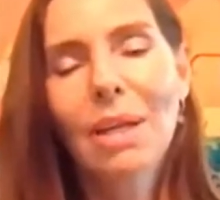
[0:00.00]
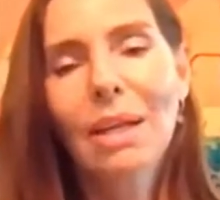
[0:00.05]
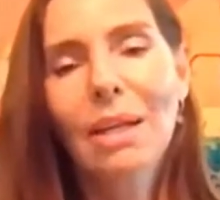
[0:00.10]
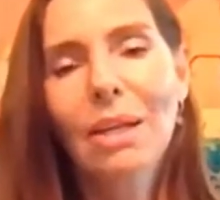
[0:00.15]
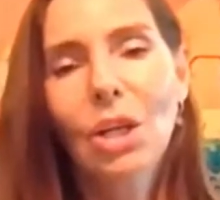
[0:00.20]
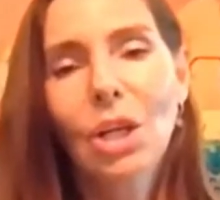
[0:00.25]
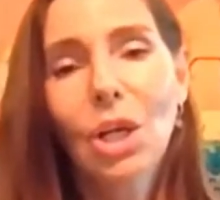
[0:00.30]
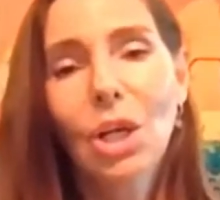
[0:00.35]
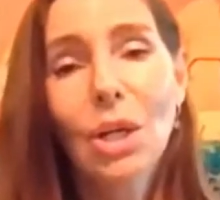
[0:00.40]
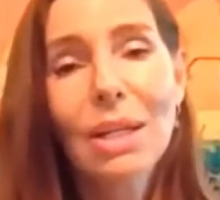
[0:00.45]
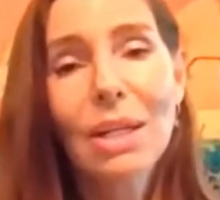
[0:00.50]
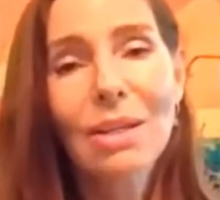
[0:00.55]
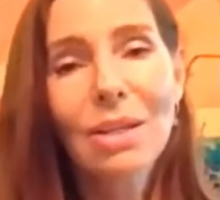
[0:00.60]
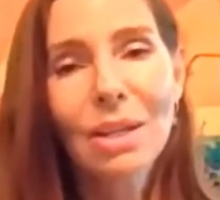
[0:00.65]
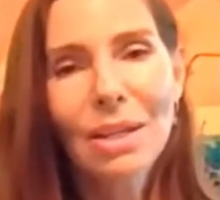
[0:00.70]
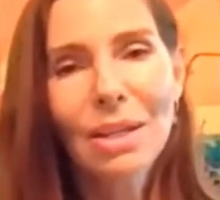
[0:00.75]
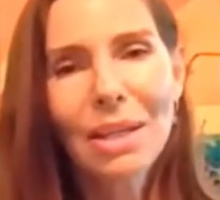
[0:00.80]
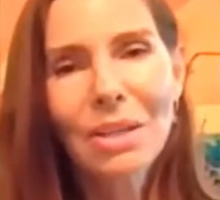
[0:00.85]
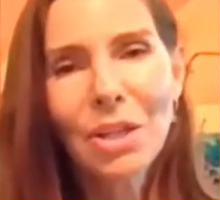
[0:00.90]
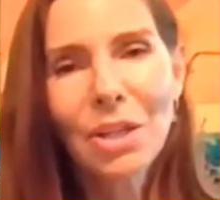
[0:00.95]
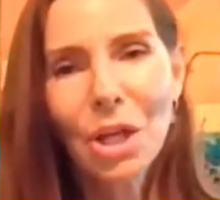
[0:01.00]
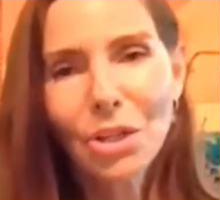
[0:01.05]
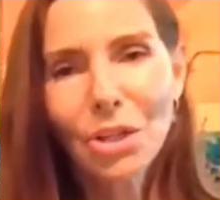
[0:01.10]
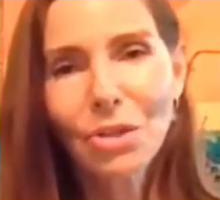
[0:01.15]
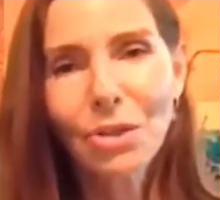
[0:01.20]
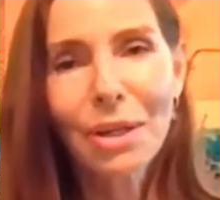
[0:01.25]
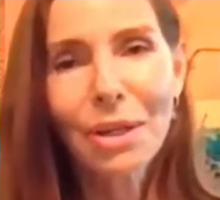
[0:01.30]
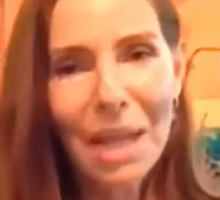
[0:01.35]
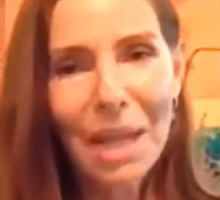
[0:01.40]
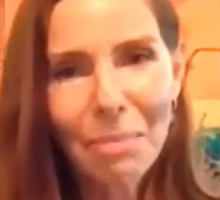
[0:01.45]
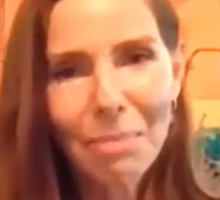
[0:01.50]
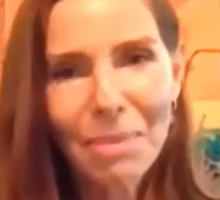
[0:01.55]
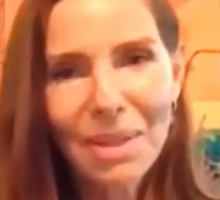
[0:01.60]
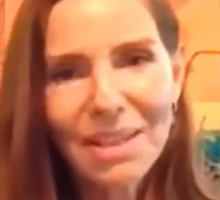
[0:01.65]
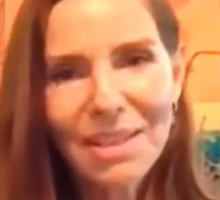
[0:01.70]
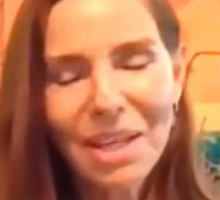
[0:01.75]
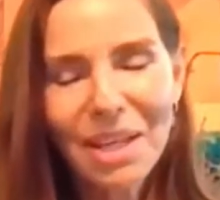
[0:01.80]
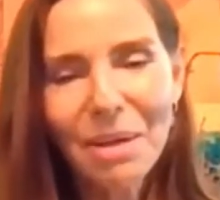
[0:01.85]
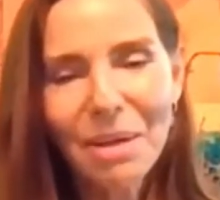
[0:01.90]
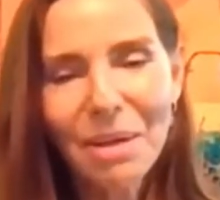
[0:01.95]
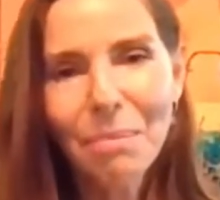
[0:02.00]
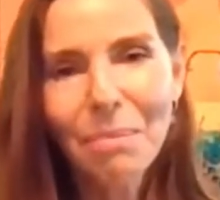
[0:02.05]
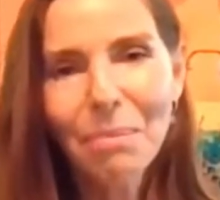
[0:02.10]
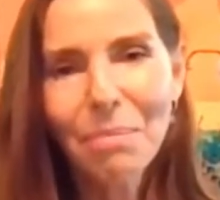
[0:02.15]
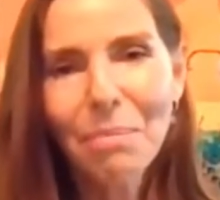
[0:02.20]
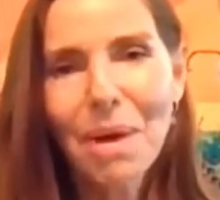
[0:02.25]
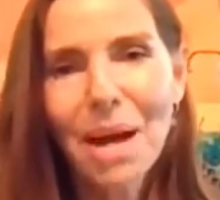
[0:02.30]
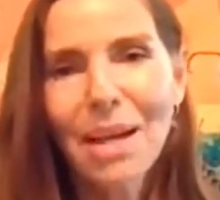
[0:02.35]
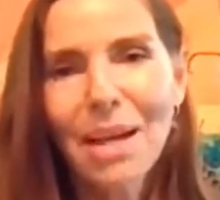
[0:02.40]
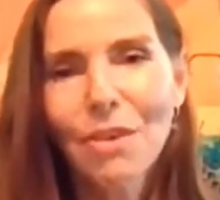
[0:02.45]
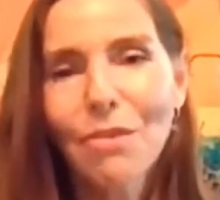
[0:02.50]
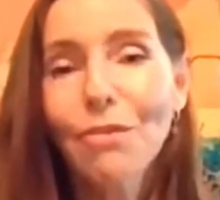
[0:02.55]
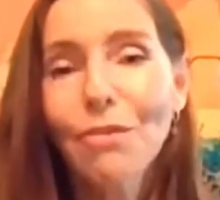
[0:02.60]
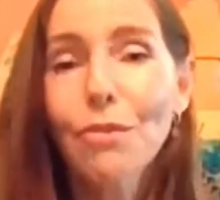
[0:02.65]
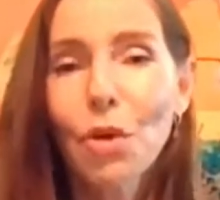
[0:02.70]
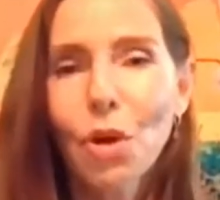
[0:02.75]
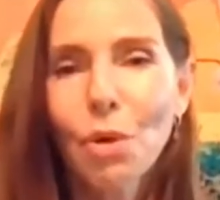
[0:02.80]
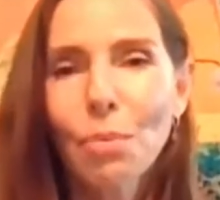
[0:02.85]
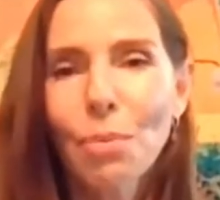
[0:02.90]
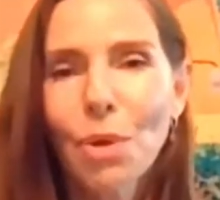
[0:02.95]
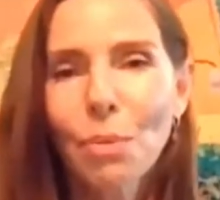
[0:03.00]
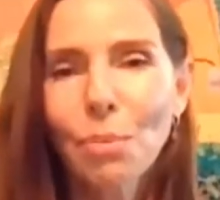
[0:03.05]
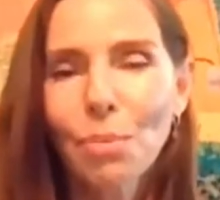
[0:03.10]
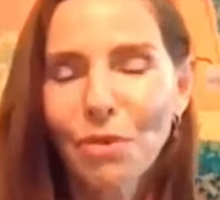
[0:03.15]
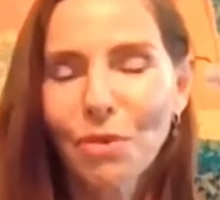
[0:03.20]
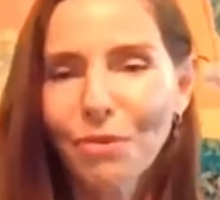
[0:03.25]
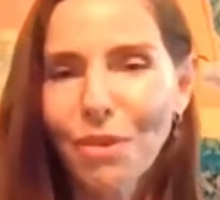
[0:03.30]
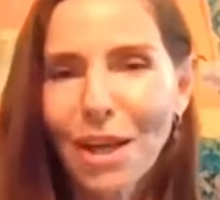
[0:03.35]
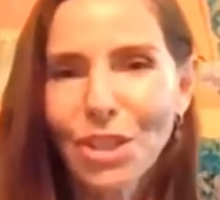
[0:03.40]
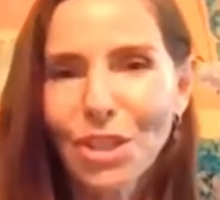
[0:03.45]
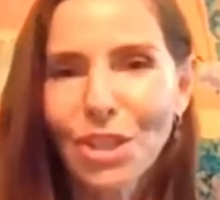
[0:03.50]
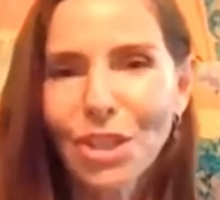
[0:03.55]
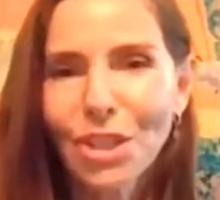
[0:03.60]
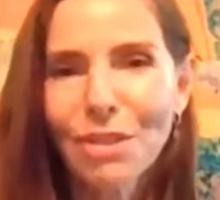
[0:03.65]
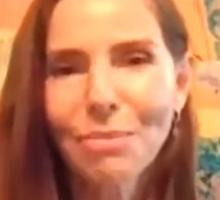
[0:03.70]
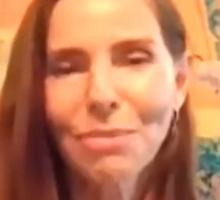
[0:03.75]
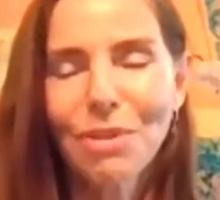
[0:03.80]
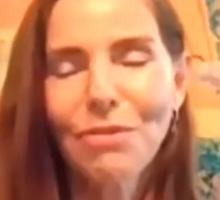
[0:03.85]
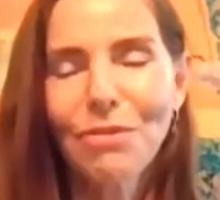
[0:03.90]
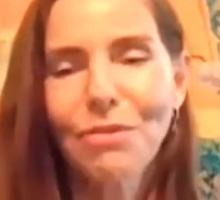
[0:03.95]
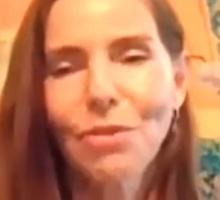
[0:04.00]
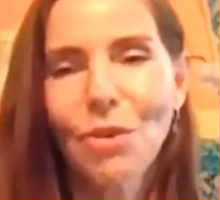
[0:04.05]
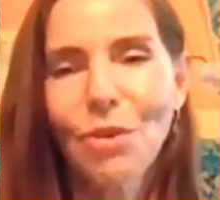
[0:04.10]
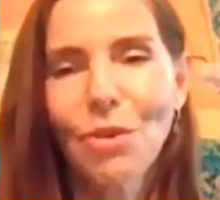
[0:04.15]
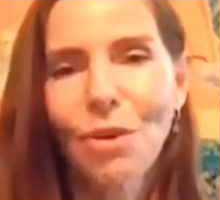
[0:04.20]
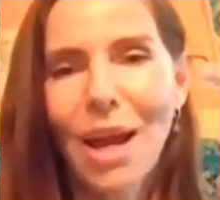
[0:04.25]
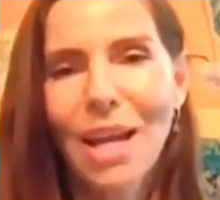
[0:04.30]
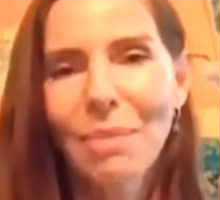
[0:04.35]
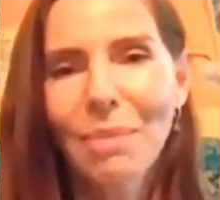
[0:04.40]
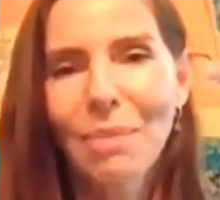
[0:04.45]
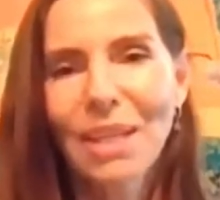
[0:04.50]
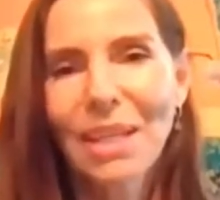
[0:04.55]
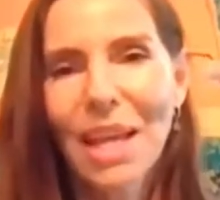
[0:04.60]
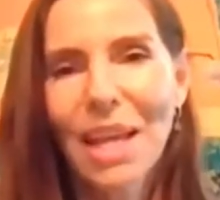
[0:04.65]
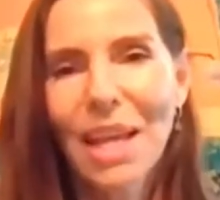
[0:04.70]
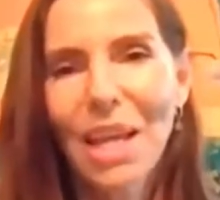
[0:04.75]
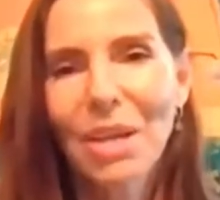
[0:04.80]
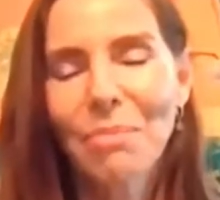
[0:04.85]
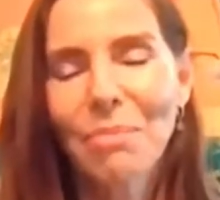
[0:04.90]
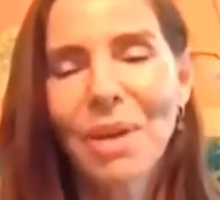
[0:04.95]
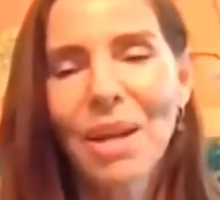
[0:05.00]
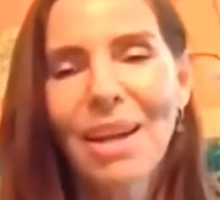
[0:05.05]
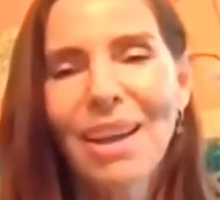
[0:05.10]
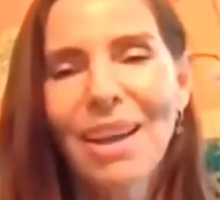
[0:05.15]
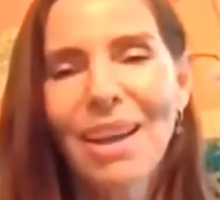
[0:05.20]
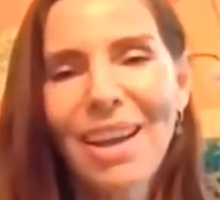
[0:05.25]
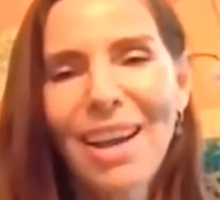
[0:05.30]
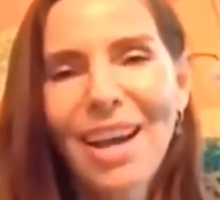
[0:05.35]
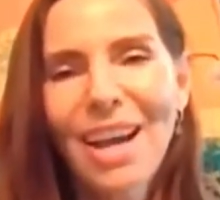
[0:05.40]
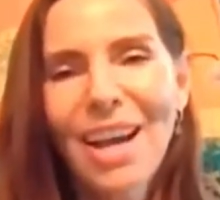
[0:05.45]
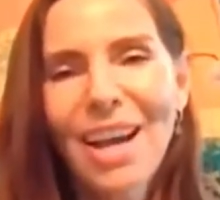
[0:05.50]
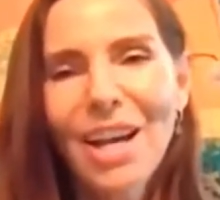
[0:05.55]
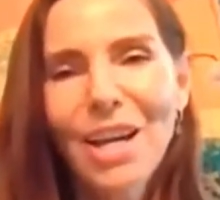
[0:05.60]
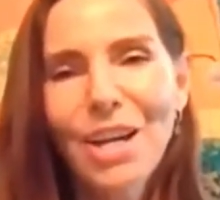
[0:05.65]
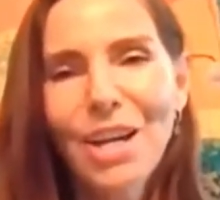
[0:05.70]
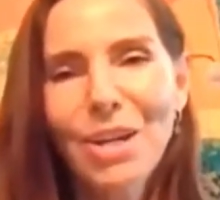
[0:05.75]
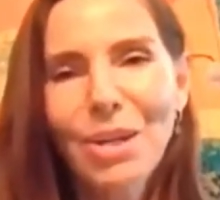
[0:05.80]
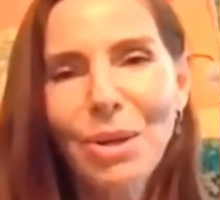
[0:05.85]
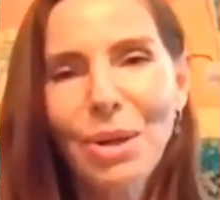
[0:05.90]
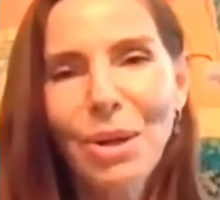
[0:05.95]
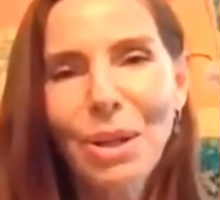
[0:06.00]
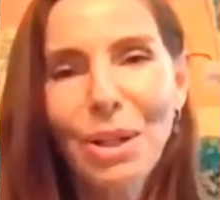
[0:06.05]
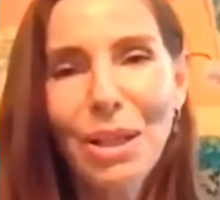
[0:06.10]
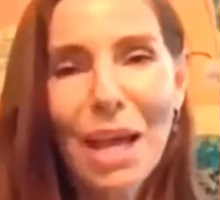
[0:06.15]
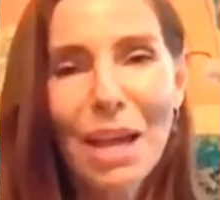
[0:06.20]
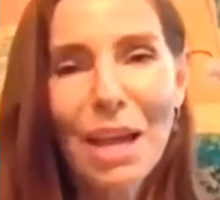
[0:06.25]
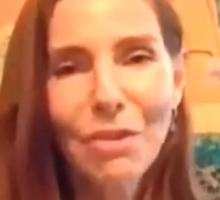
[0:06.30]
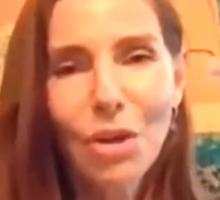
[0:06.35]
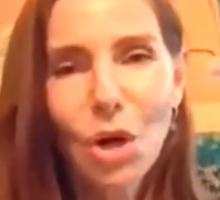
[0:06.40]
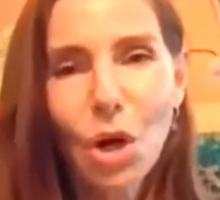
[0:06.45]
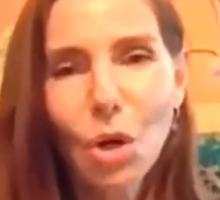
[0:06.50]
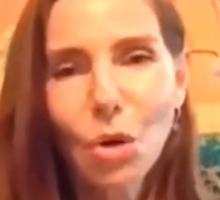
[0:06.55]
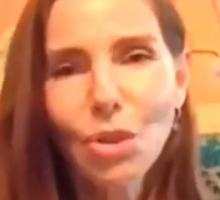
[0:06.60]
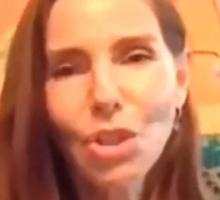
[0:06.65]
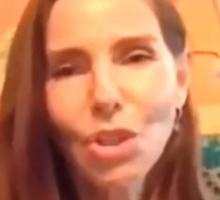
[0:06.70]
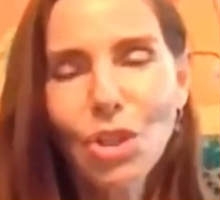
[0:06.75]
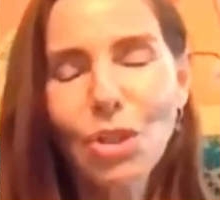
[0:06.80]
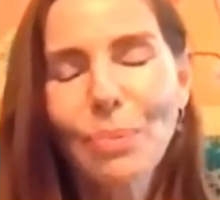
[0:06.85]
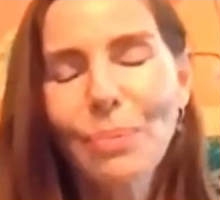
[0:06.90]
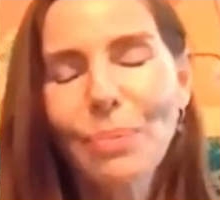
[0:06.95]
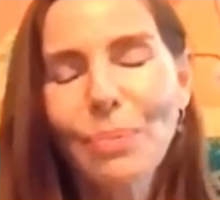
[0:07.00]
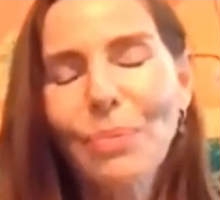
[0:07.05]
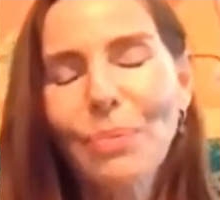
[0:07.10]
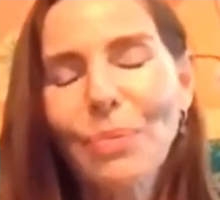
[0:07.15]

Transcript: an industrial chemist, my former profession before I became a life coach.